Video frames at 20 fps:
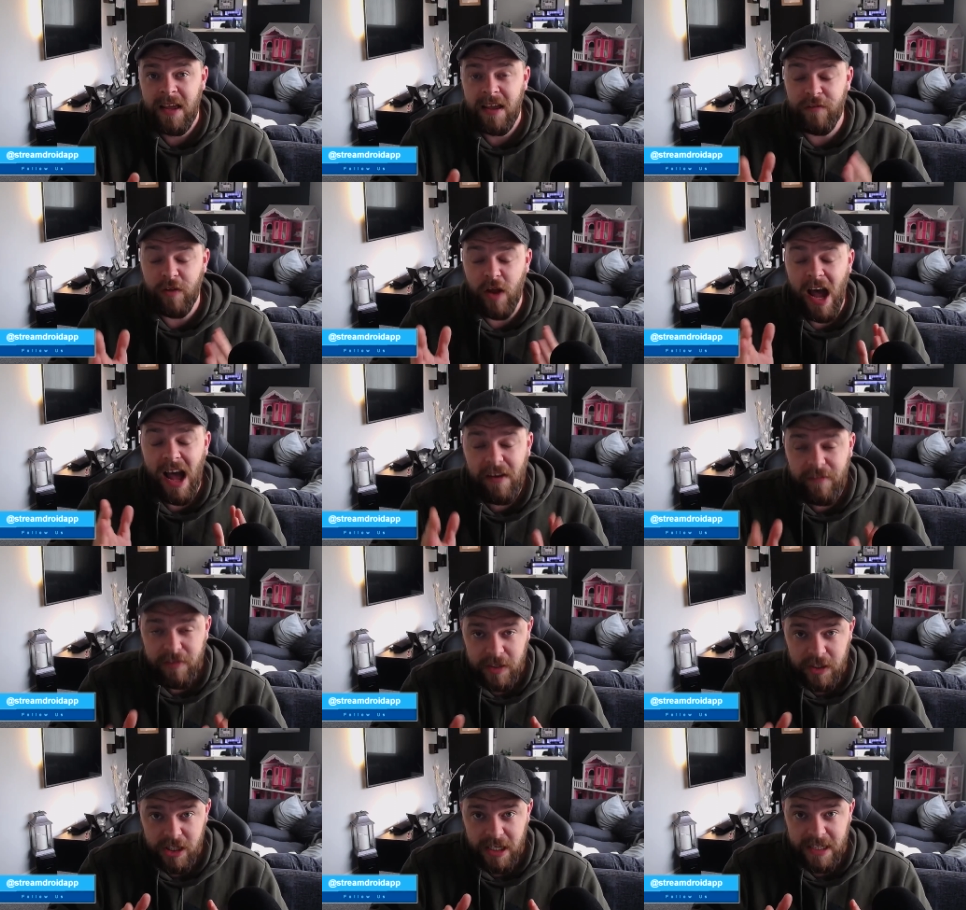If you
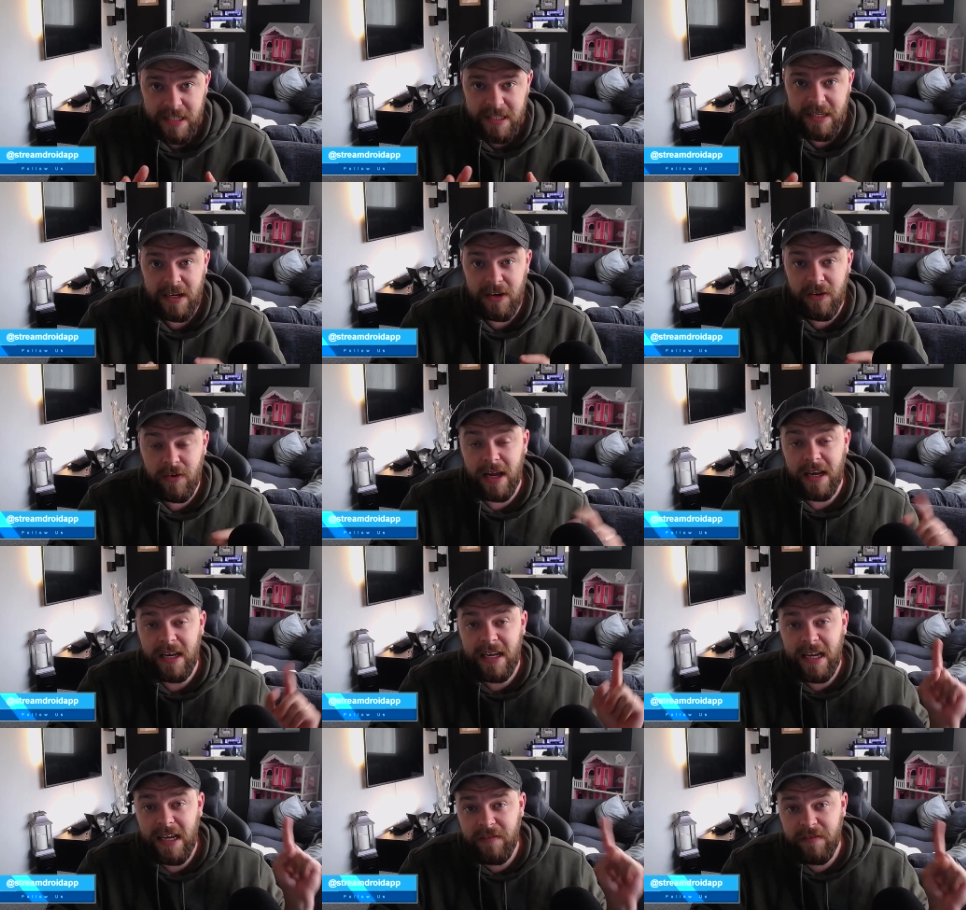haven't checked it out,
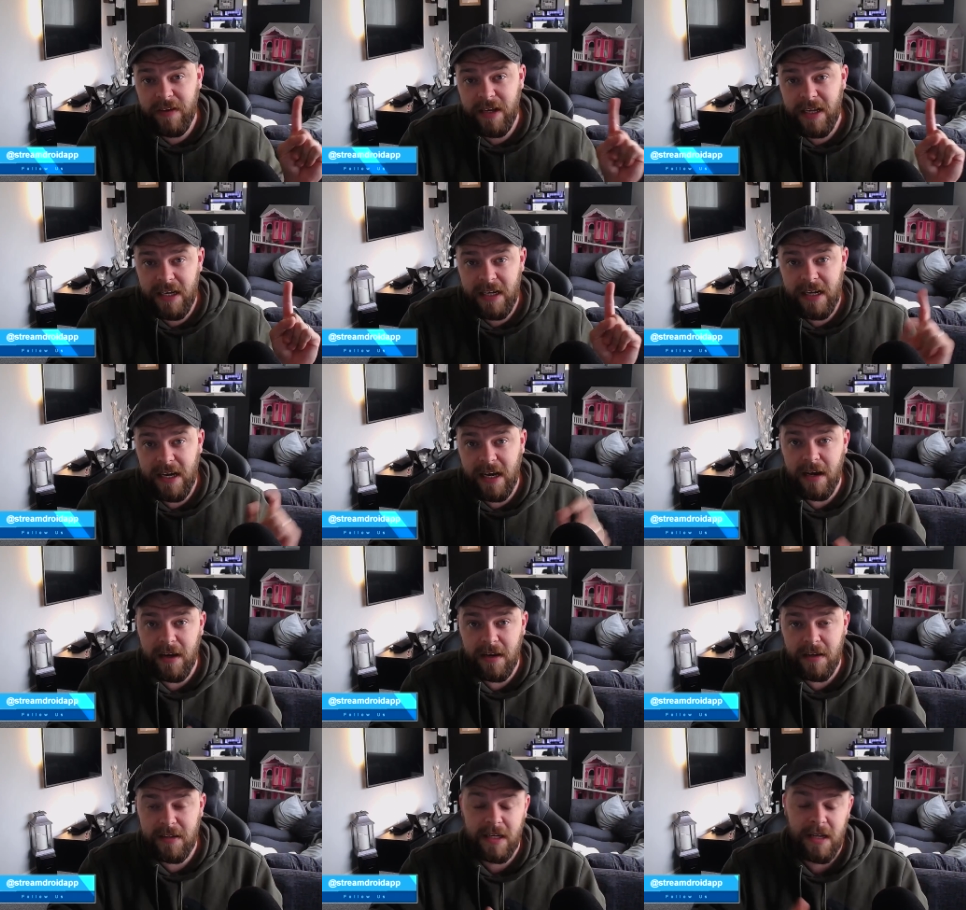I'll leave it in a
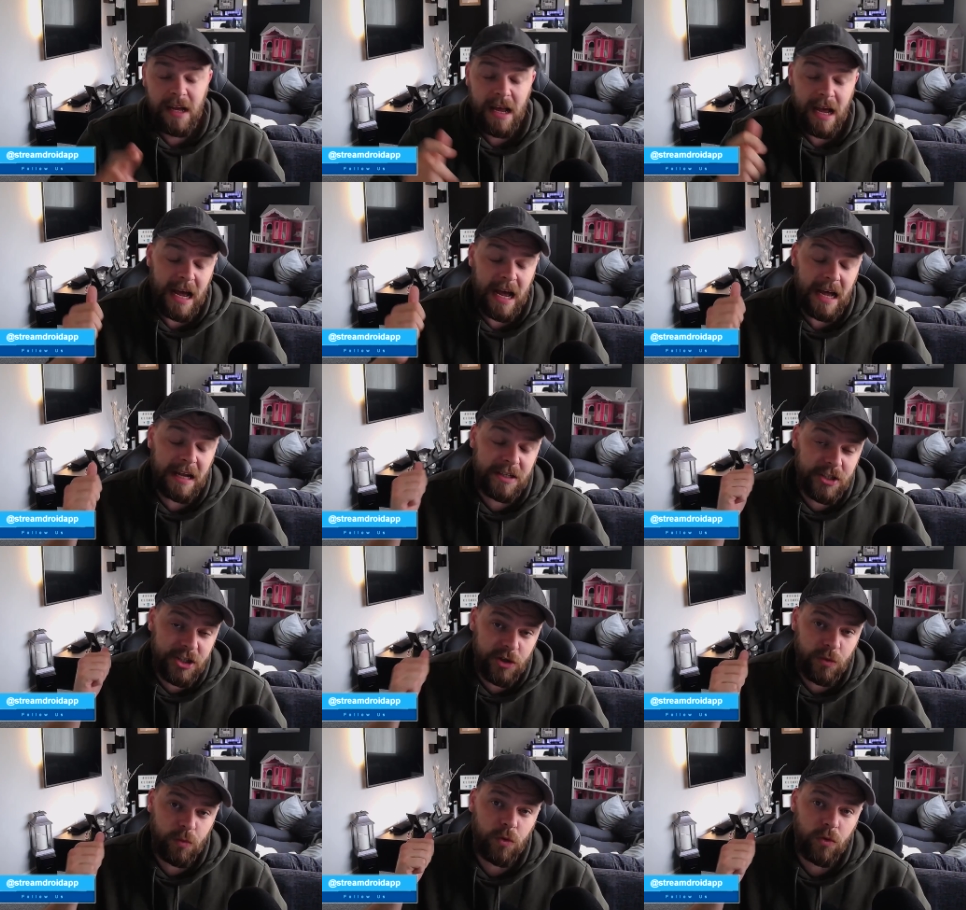card
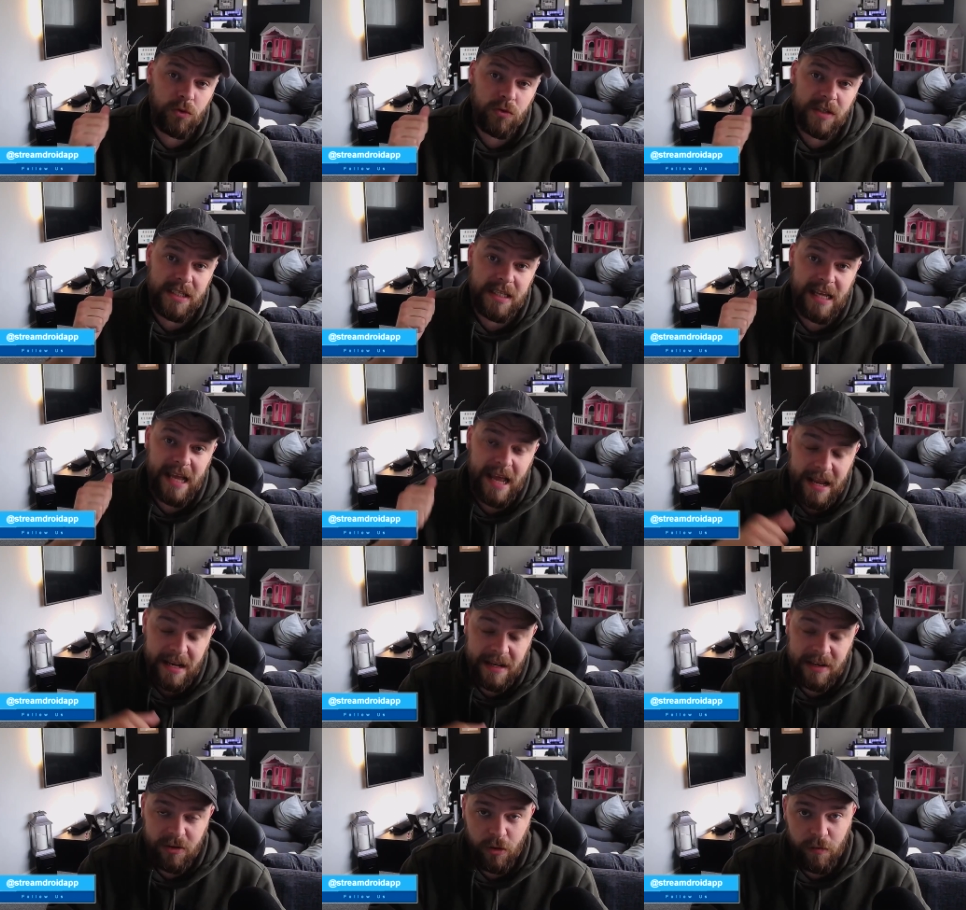and towards the
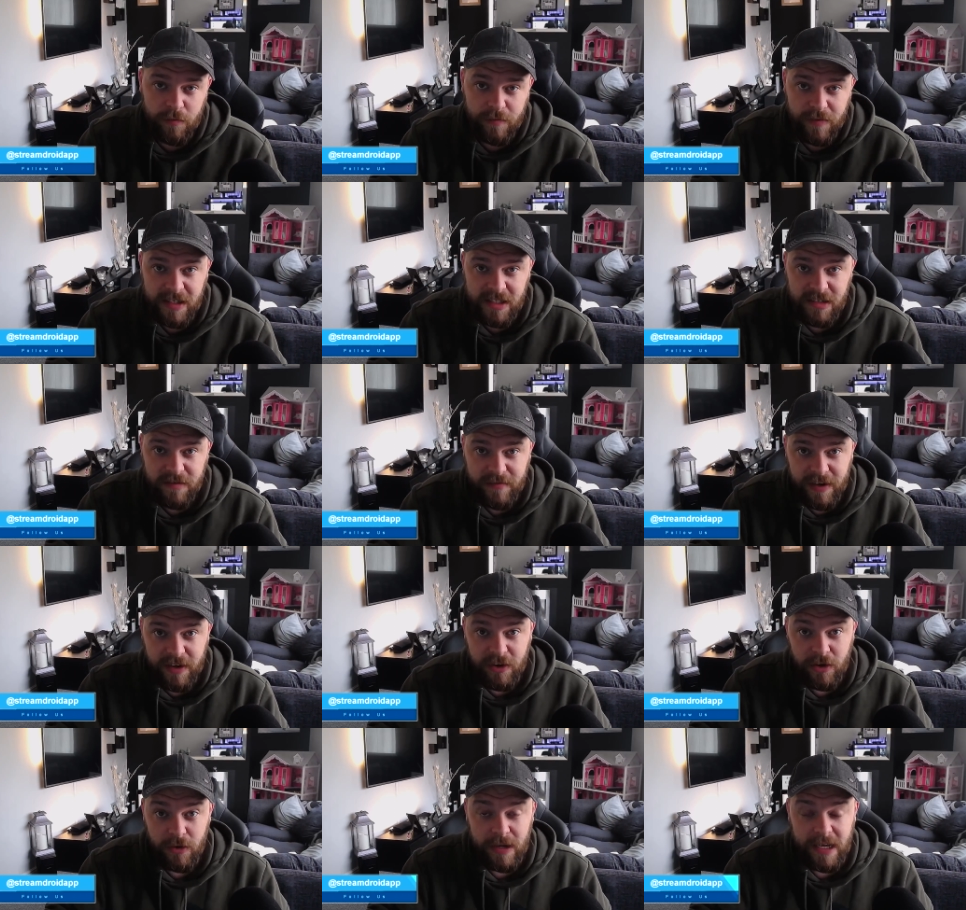end of this
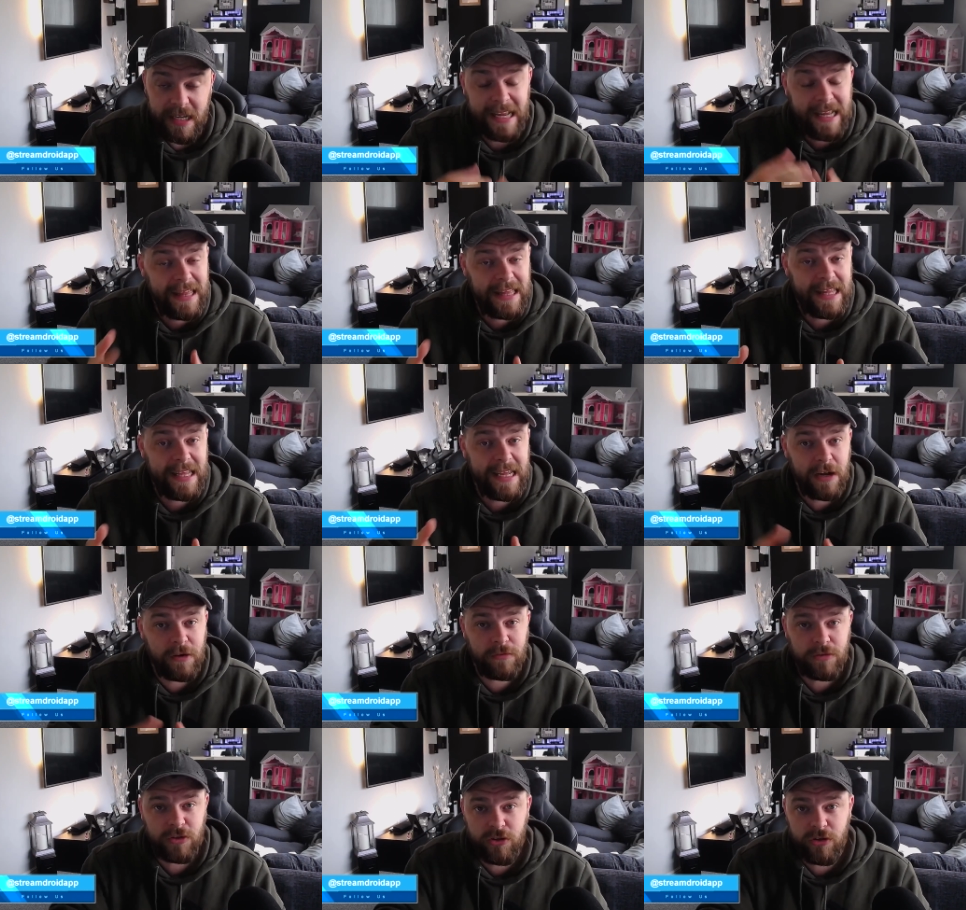video in the
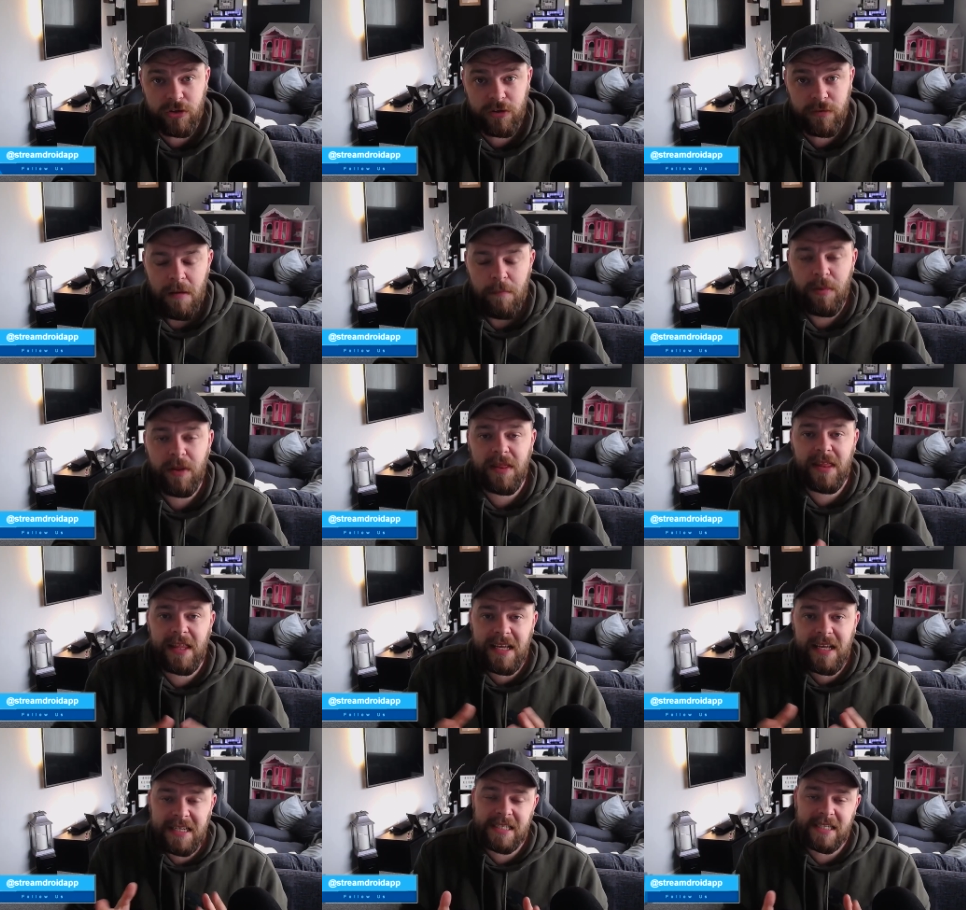outro.
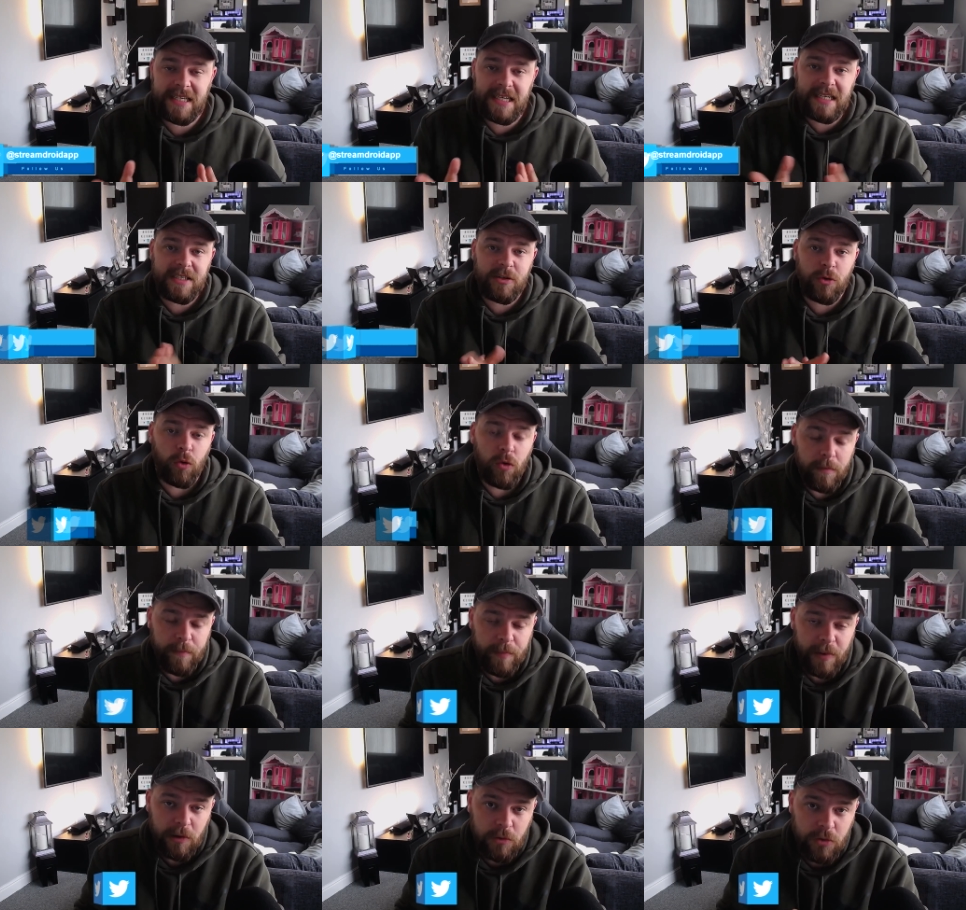But this is all
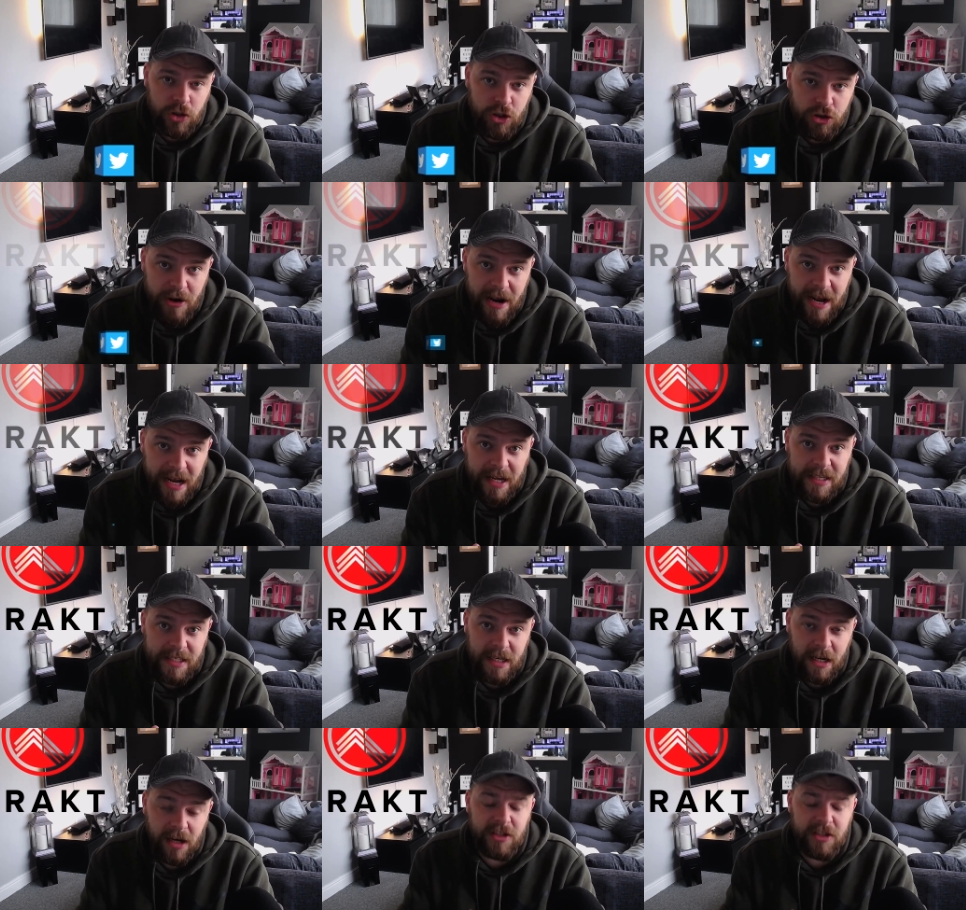about Trakt.